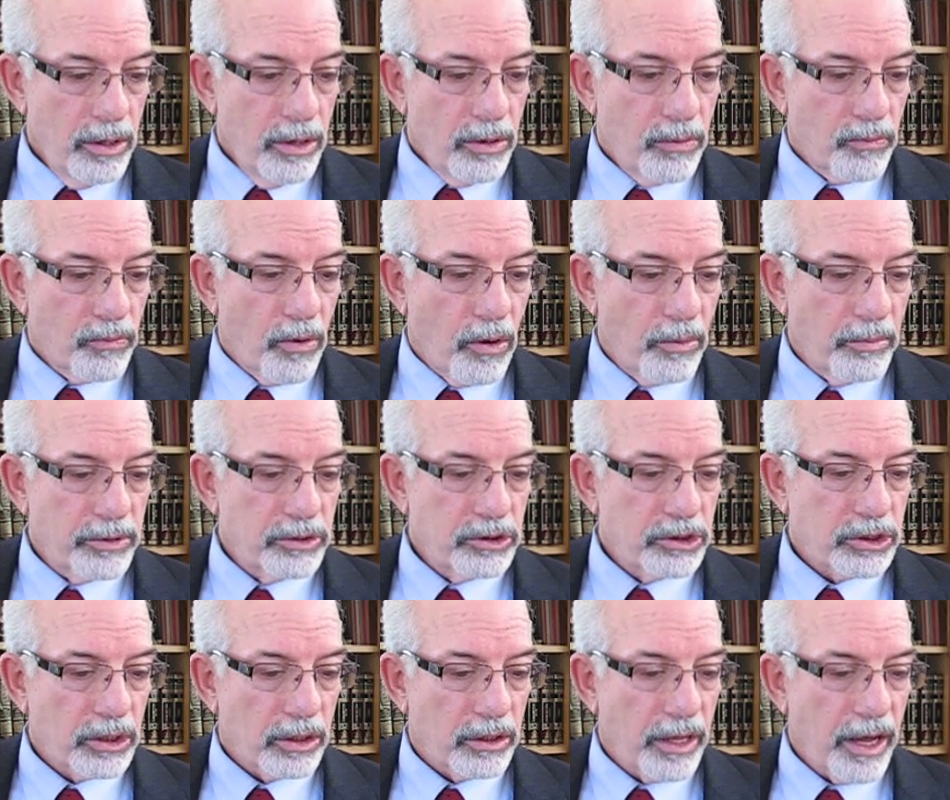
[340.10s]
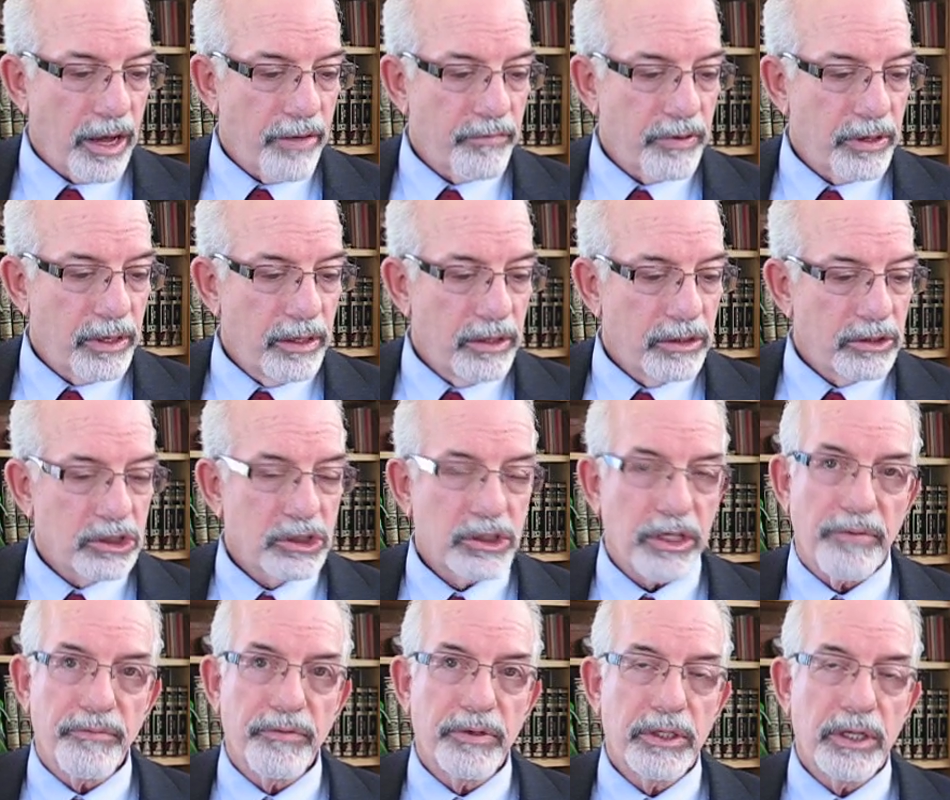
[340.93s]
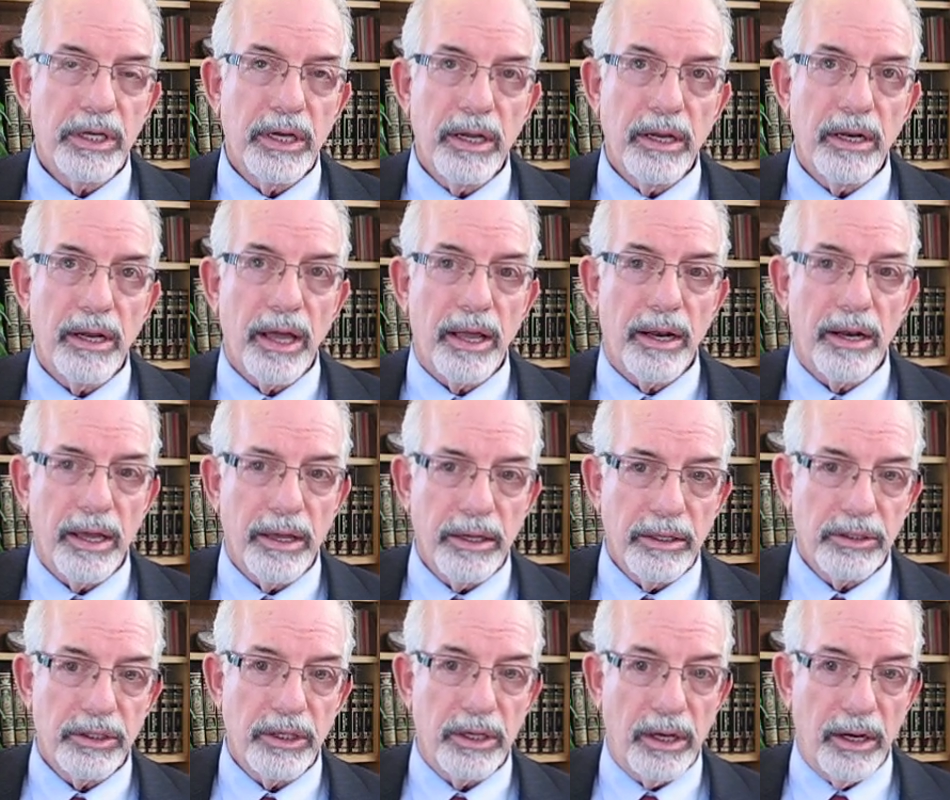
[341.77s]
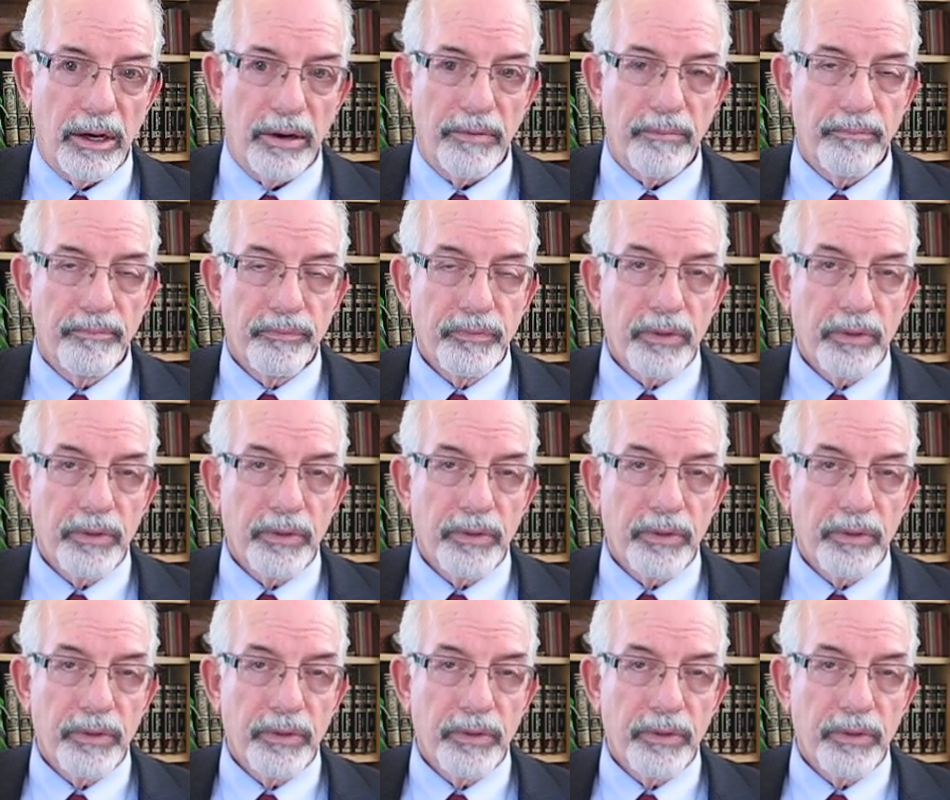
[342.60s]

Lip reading: Romans 11, 17, and 18.